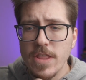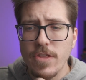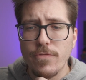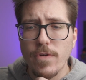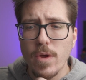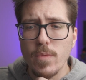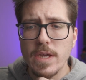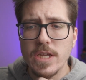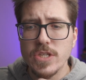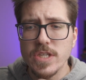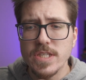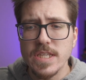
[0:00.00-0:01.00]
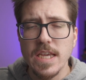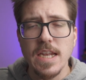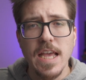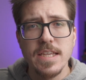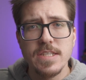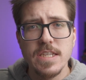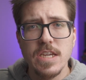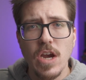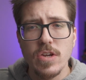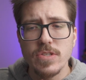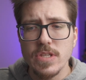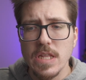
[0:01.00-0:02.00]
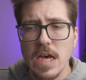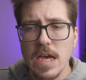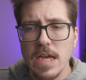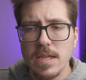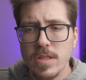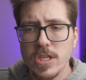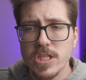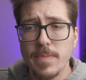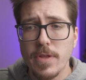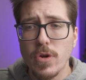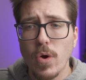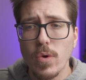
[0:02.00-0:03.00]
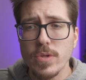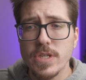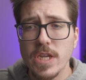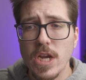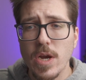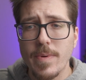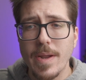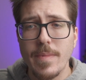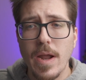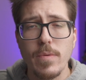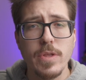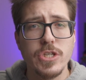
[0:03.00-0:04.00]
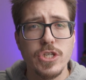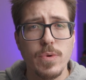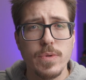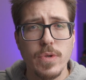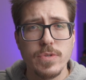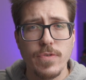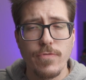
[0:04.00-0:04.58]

In the front, we can just see an SD card slot. There's some other holes here, but I'm not really sure what those are